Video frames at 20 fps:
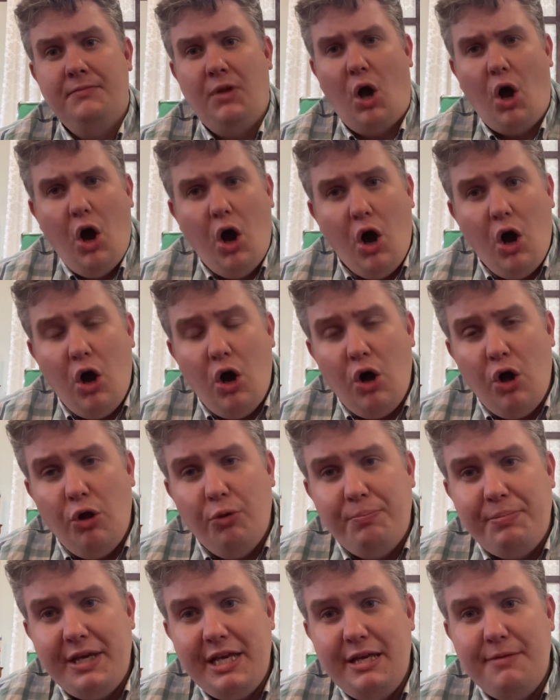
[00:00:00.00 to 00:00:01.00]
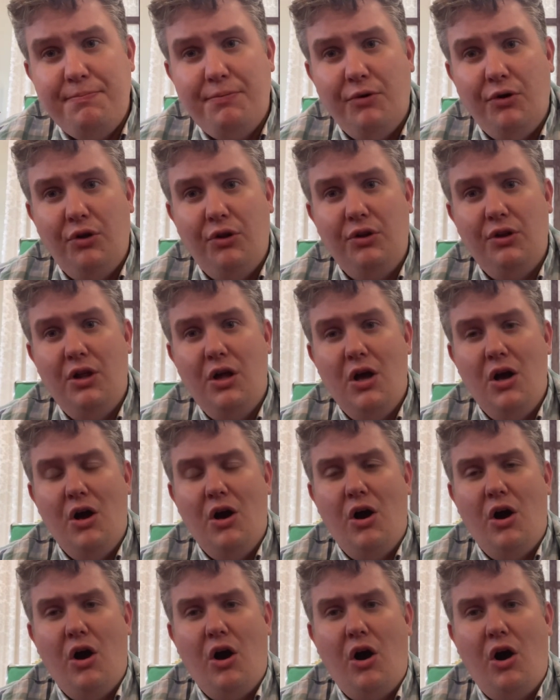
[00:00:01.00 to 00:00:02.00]
All people
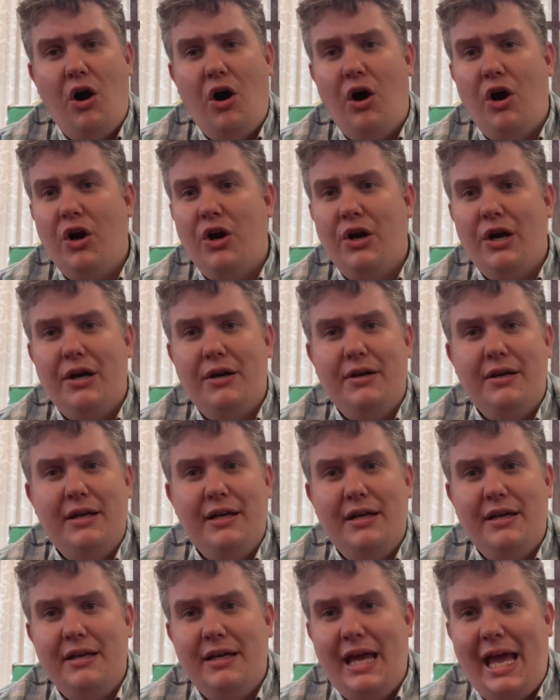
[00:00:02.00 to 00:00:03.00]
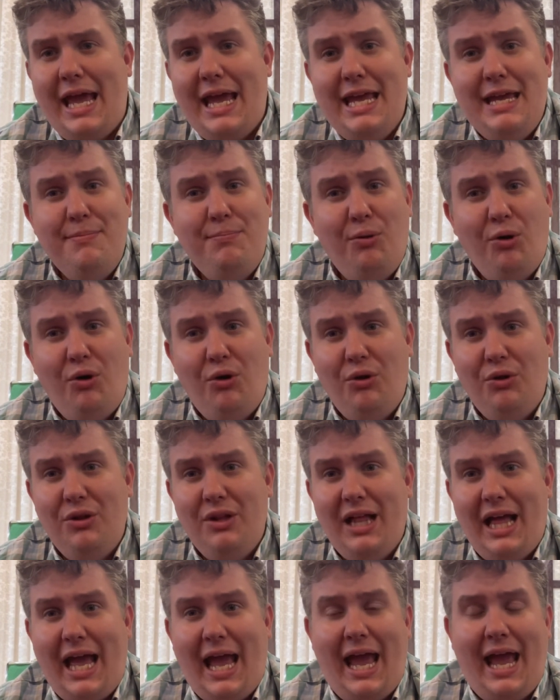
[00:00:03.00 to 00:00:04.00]
are
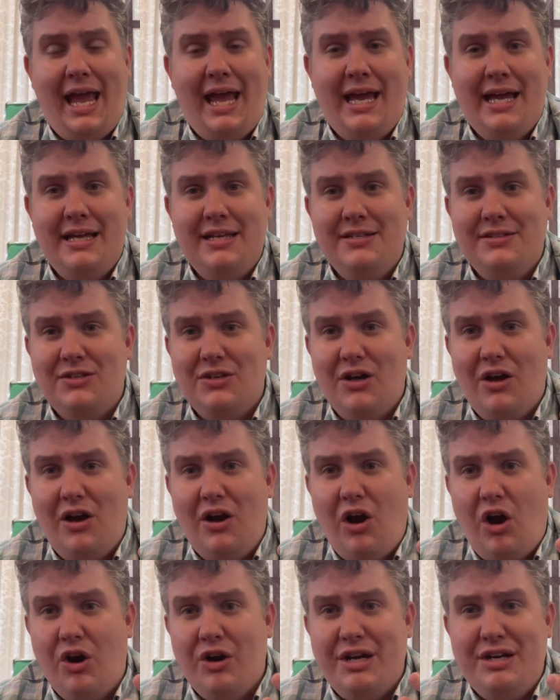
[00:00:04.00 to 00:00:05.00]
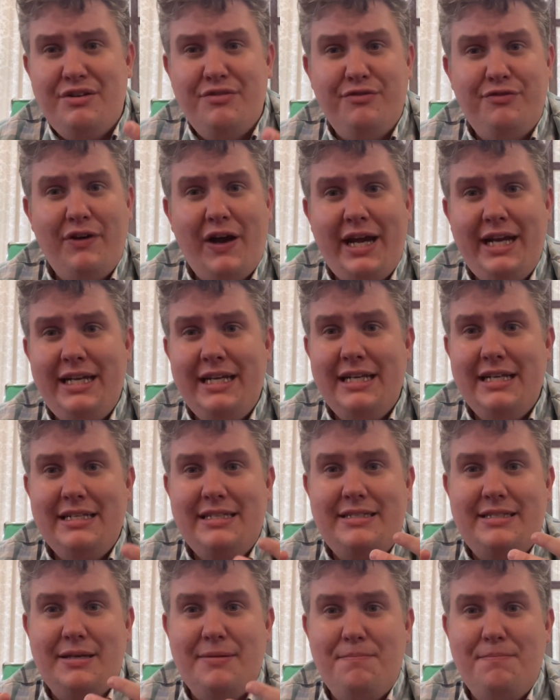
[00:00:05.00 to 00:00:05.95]
able and are invited to